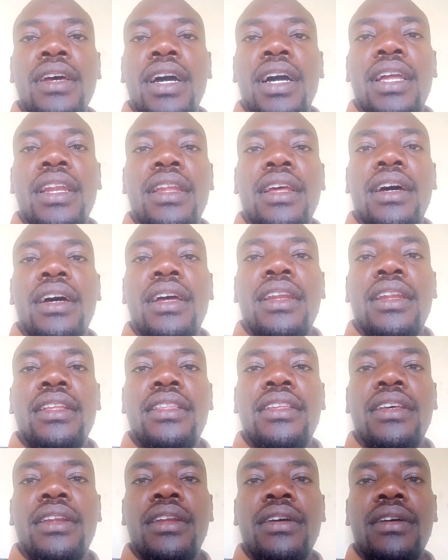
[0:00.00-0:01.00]
and
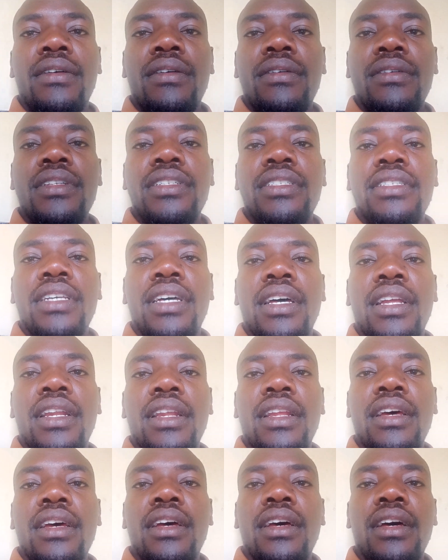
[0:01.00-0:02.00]
the records
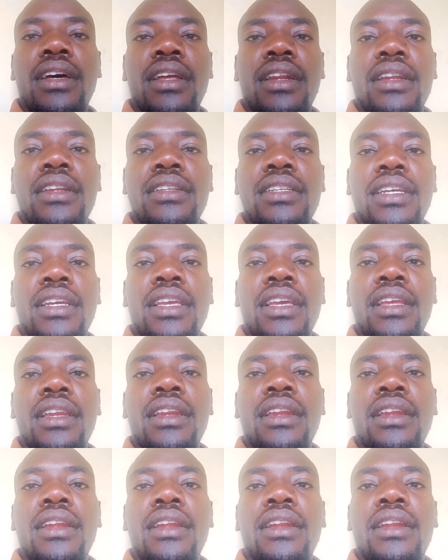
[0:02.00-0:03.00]
are
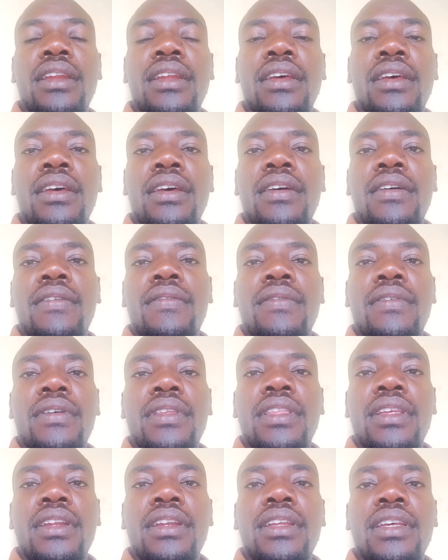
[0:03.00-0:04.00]
taken for
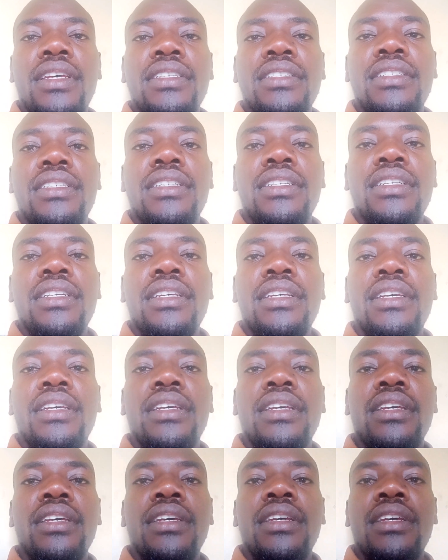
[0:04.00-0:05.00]
the density
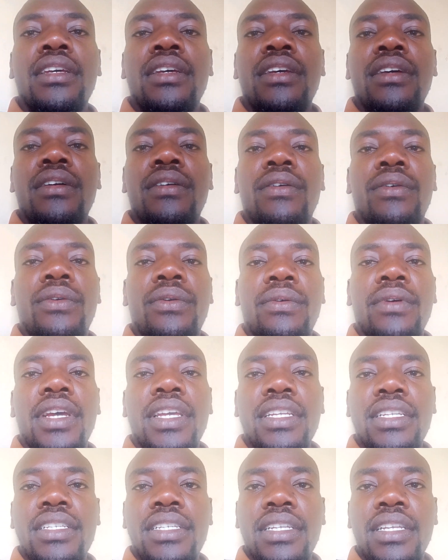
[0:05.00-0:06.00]
or
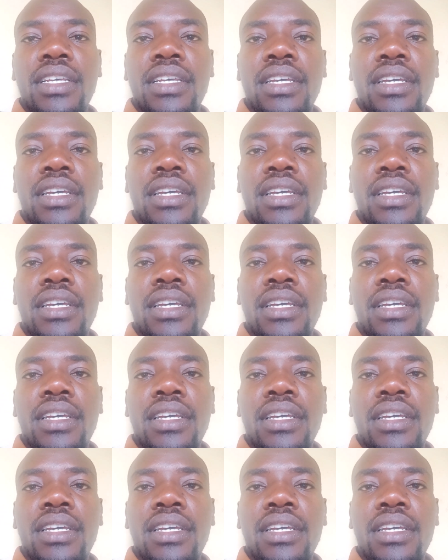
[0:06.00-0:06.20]
weight.